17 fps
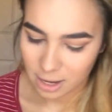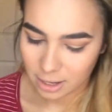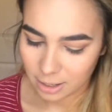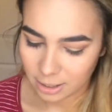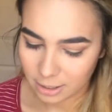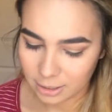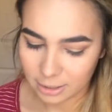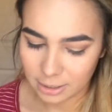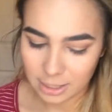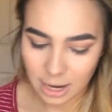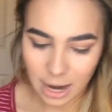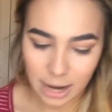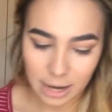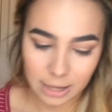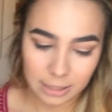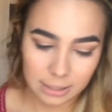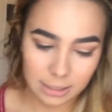And
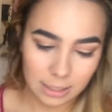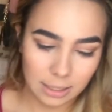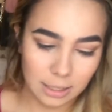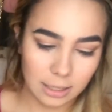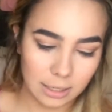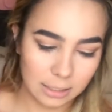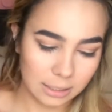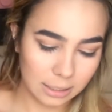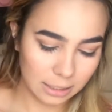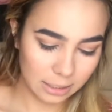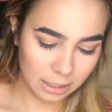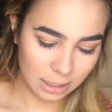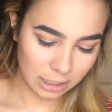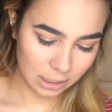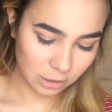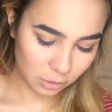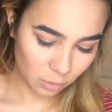I take
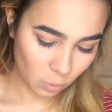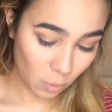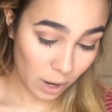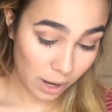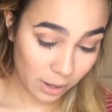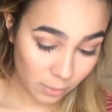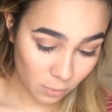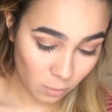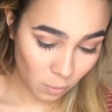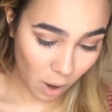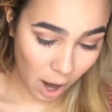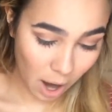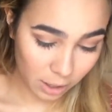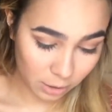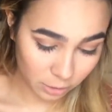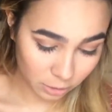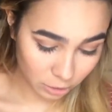this Wet n
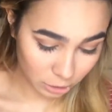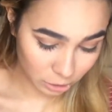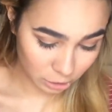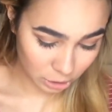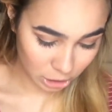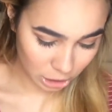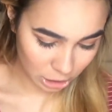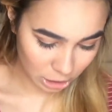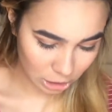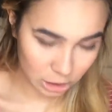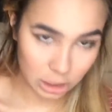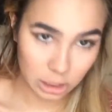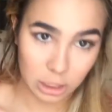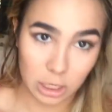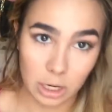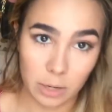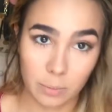Wild
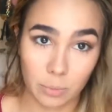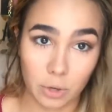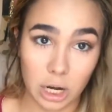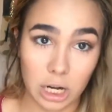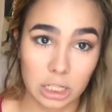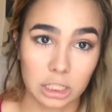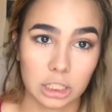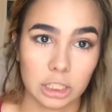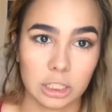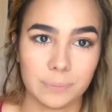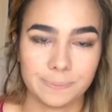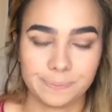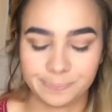brush